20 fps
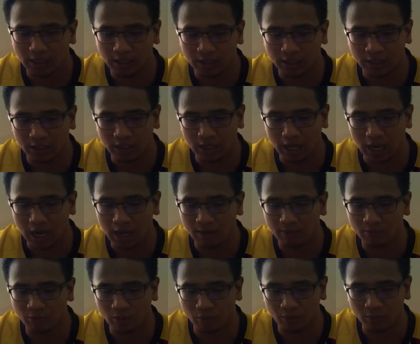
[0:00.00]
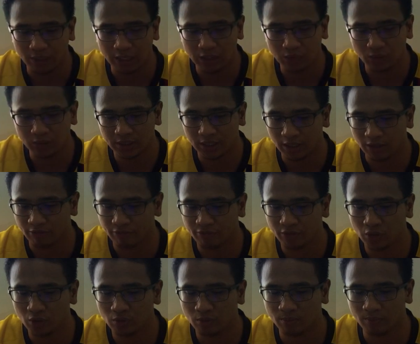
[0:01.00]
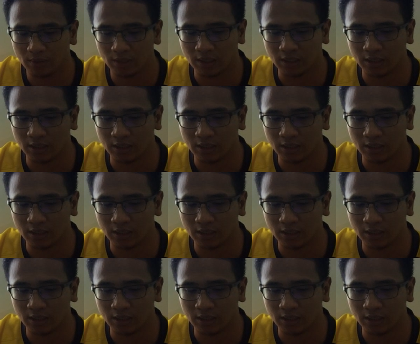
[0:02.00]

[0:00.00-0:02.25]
I would like to share a few